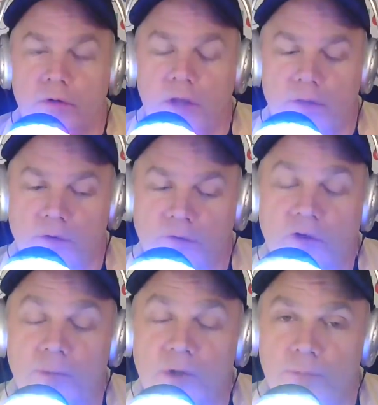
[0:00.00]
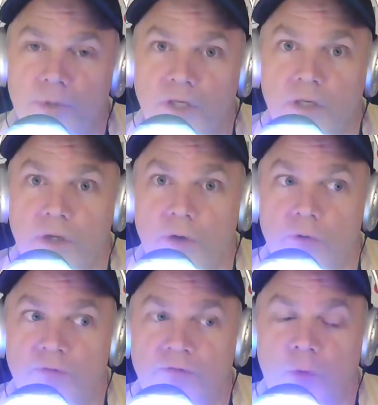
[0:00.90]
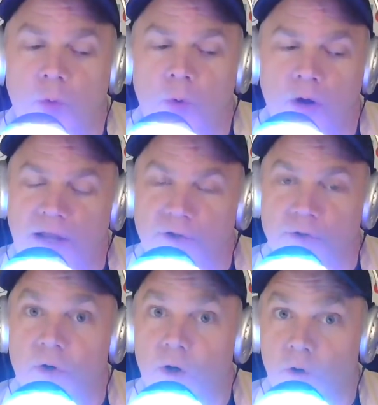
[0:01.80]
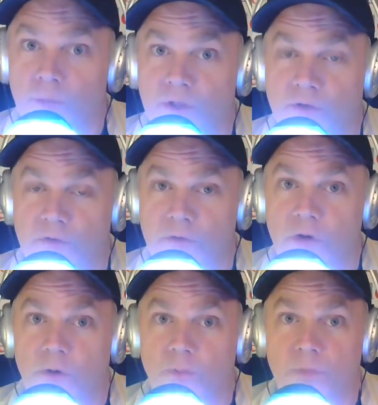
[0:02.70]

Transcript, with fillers: yeah this is going to be a big year for as you know because of the whole